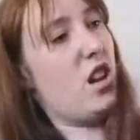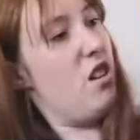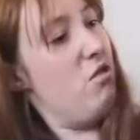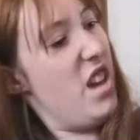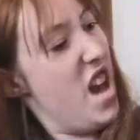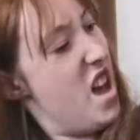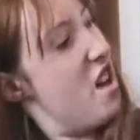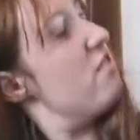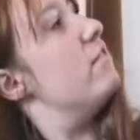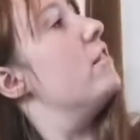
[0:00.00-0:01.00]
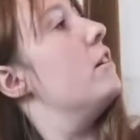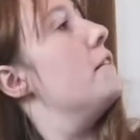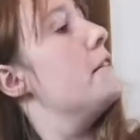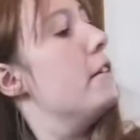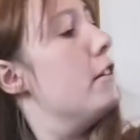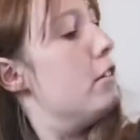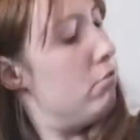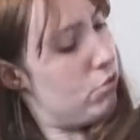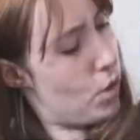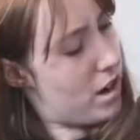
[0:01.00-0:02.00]
So yeah.
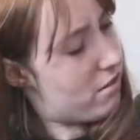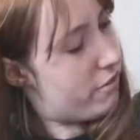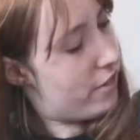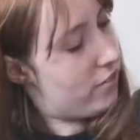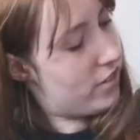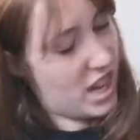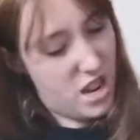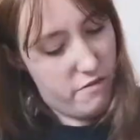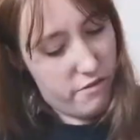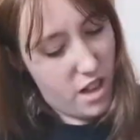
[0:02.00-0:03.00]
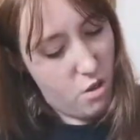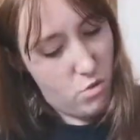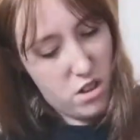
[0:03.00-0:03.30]
12, 15 for that